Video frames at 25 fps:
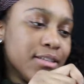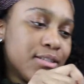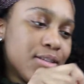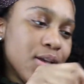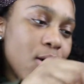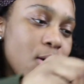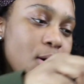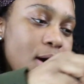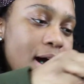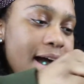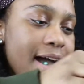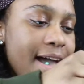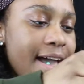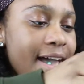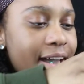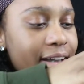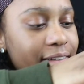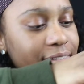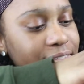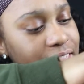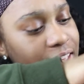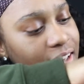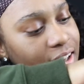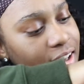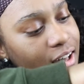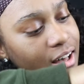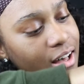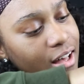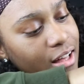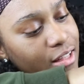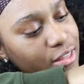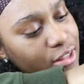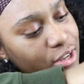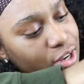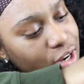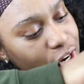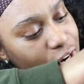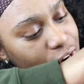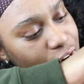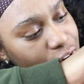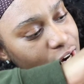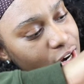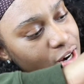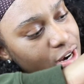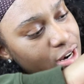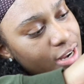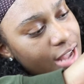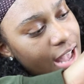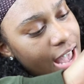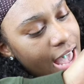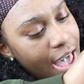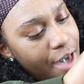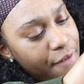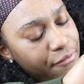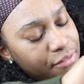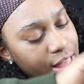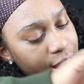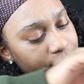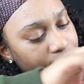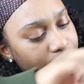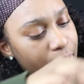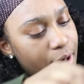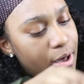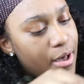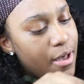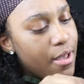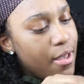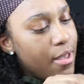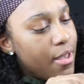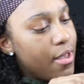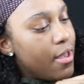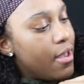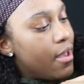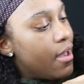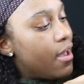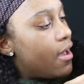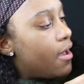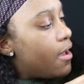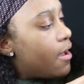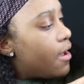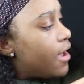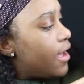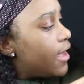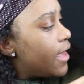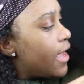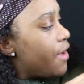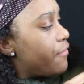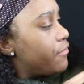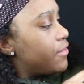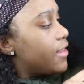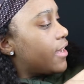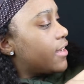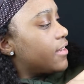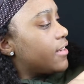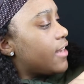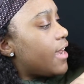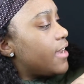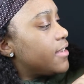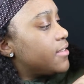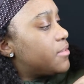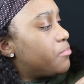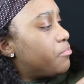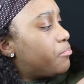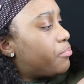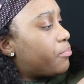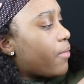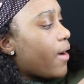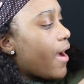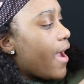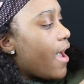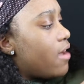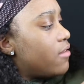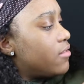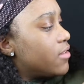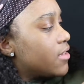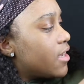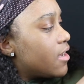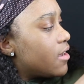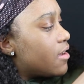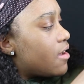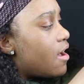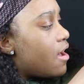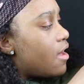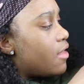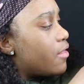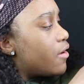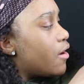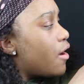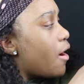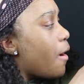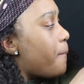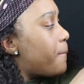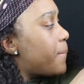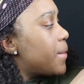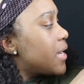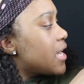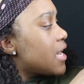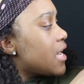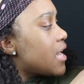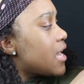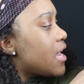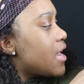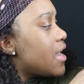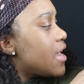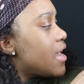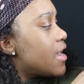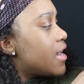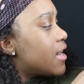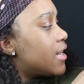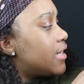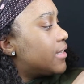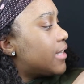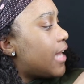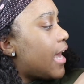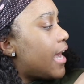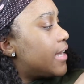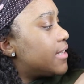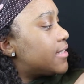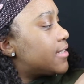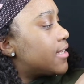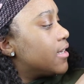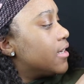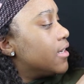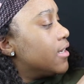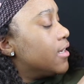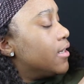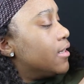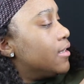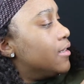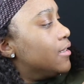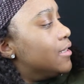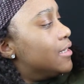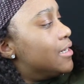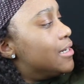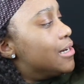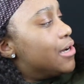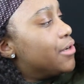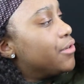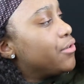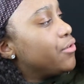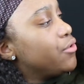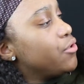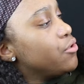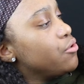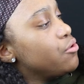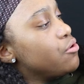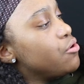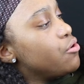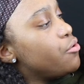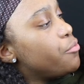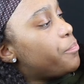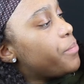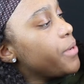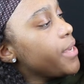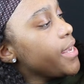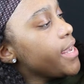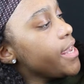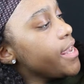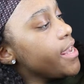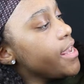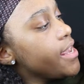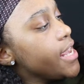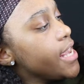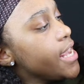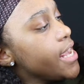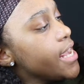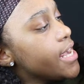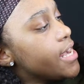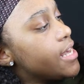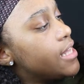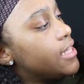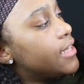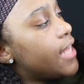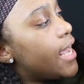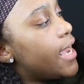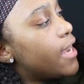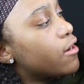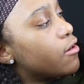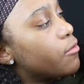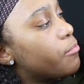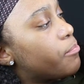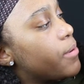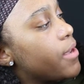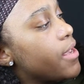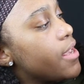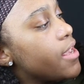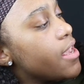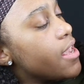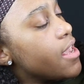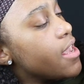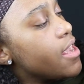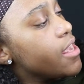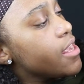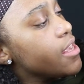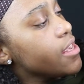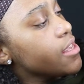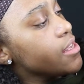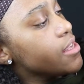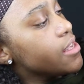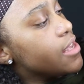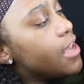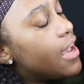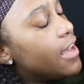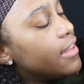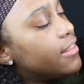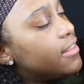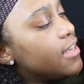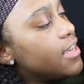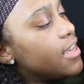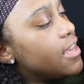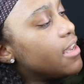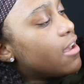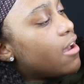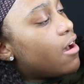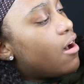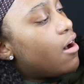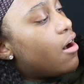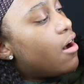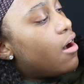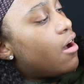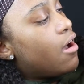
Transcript: So I have the color. I have like a nice brown looking color, a pink, a nice nude pink, a lighter pink, I think,